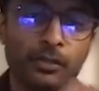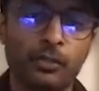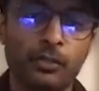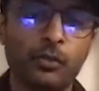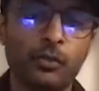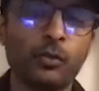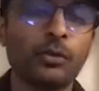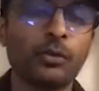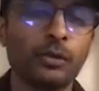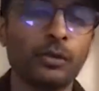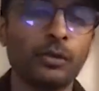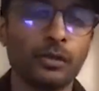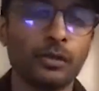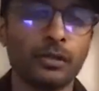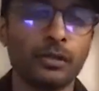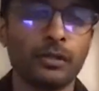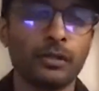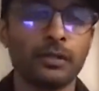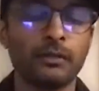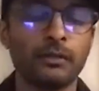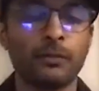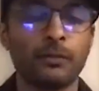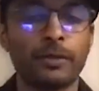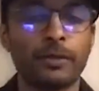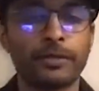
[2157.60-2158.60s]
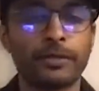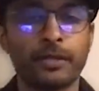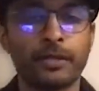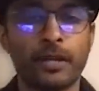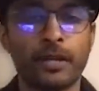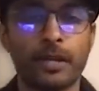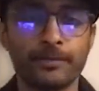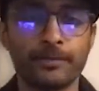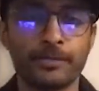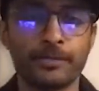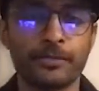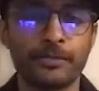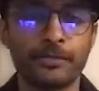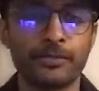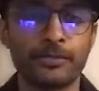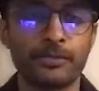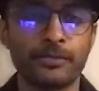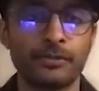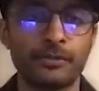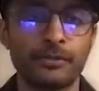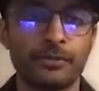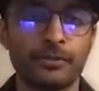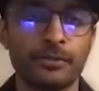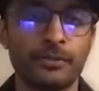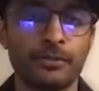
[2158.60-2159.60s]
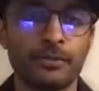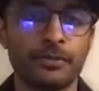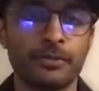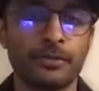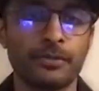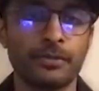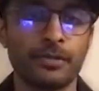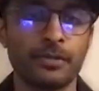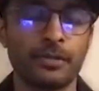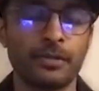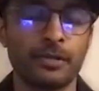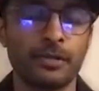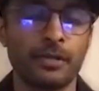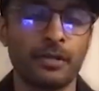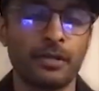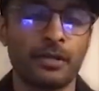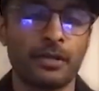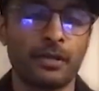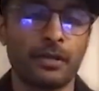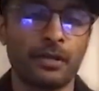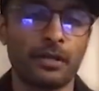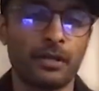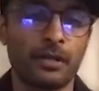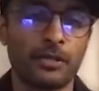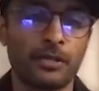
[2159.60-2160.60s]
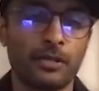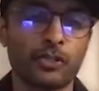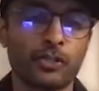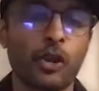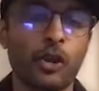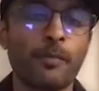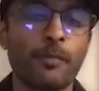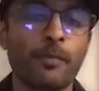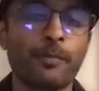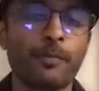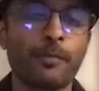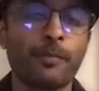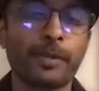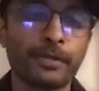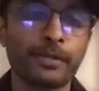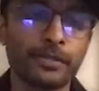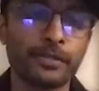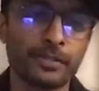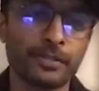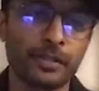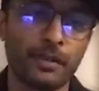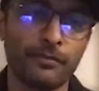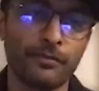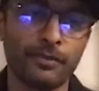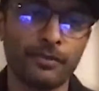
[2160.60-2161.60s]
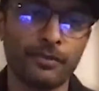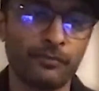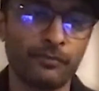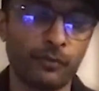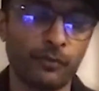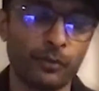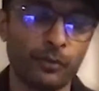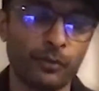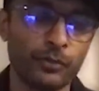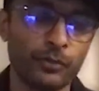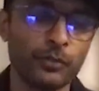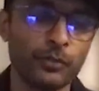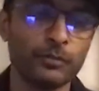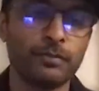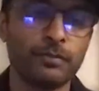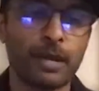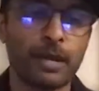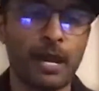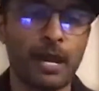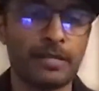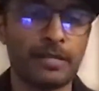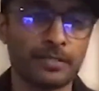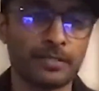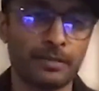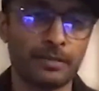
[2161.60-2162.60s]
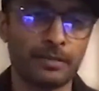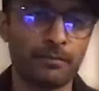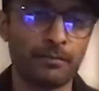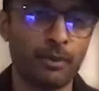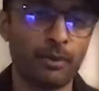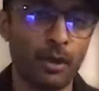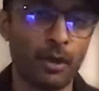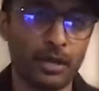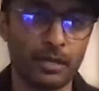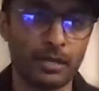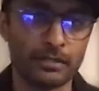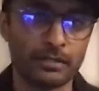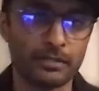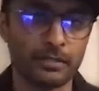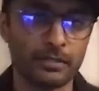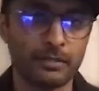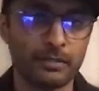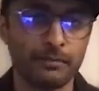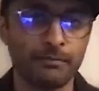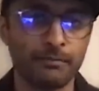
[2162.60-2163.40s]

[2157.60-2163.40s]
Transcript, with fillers: Google when it comes to uh, shopping discovery for new brands and products.